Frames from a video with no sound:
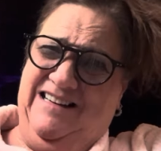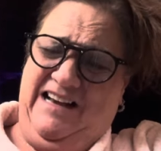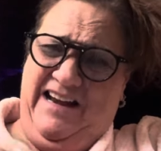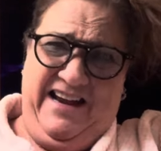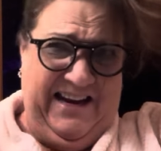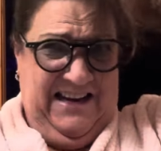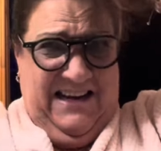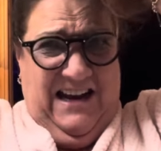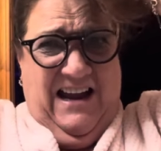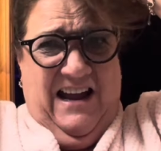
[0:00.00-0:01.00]

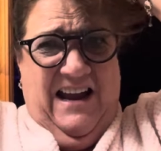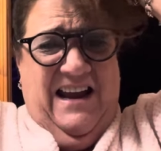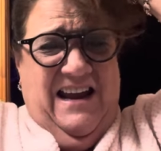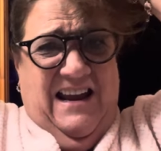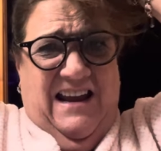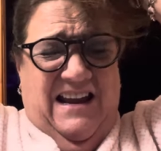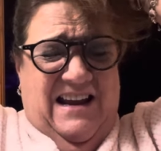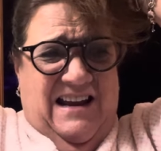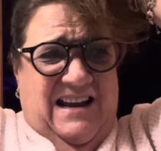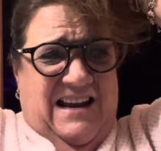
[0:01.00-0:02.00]
And I
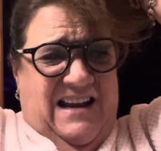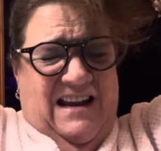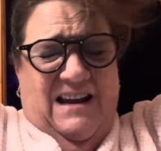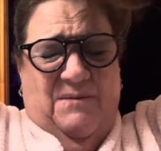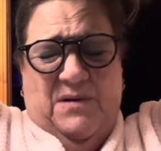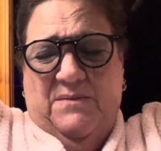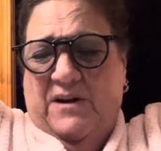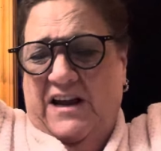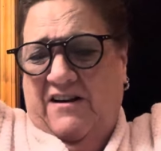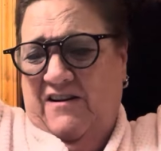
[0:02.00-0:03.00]
pin my
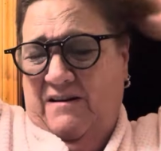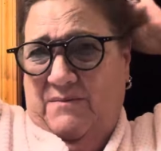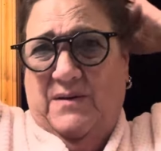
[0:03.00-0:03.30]
hair up.